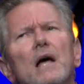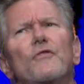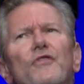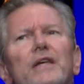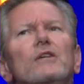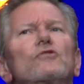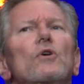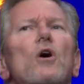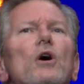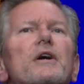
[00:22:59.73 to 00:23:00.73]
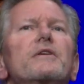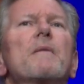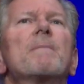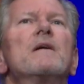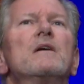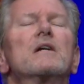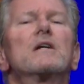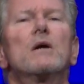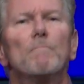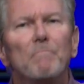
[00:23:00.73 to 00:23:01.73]
Things aren't
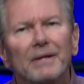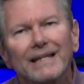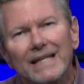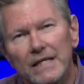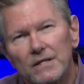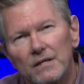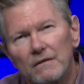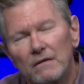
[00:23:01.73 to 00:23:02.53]
complete.